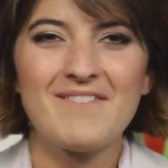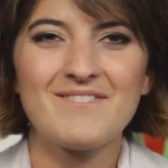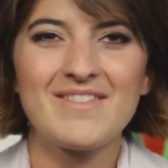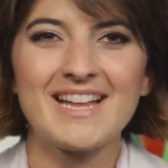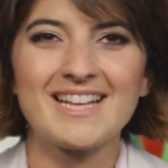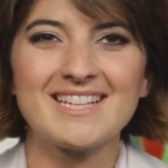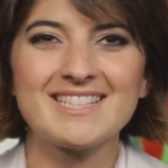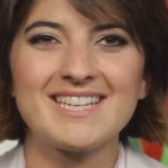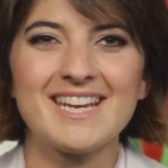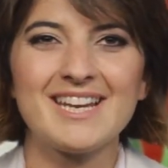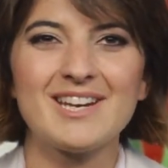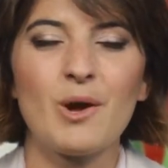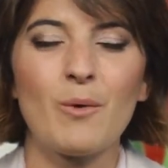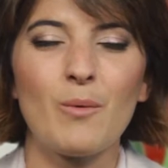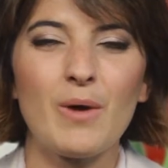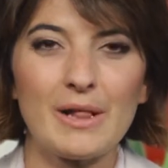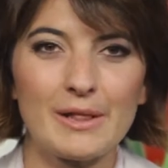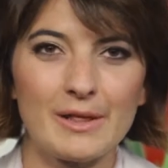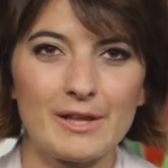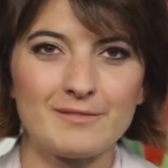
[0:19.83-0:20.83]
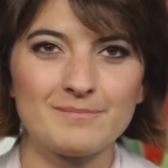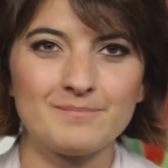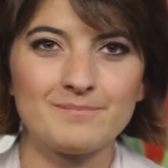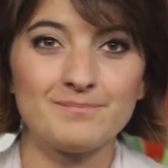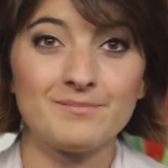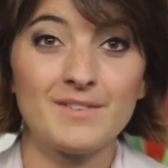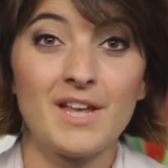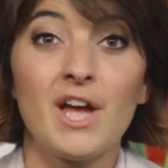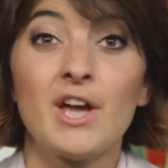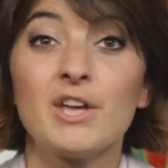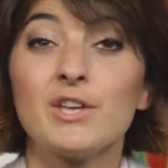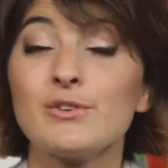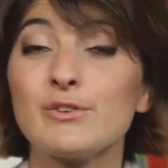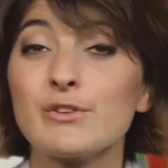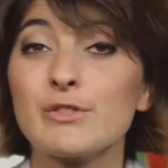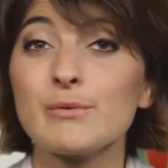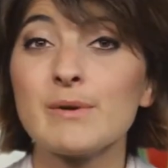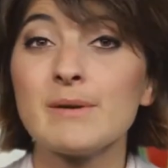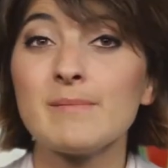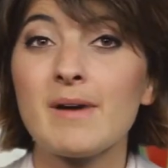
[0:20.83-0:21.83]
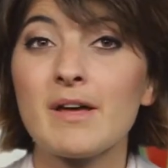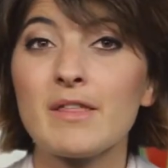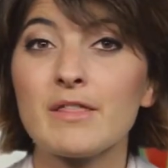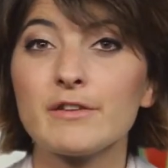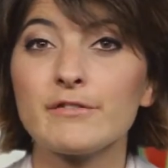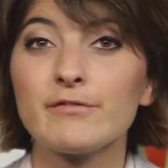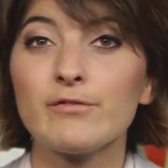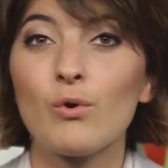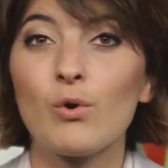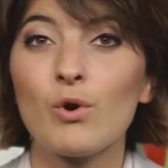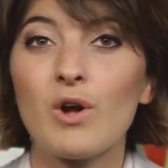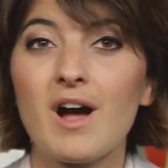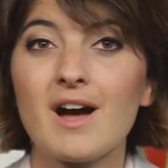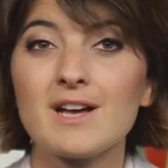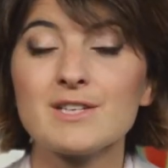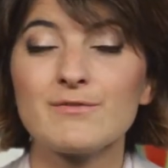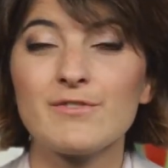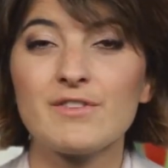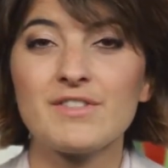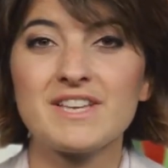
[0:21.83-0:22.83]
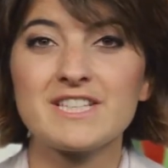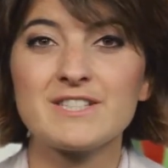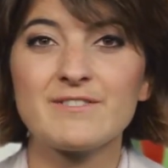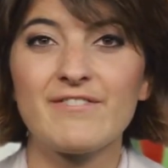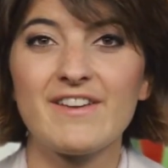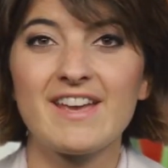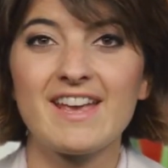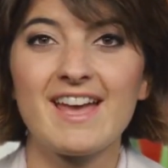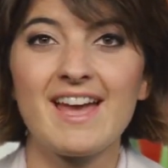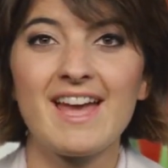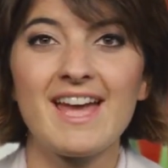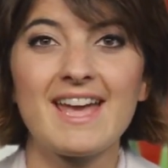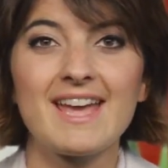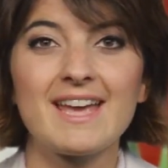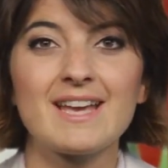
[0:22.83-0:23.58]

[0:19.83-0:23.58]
Valentin, welcome. Your three-month forecast for this figure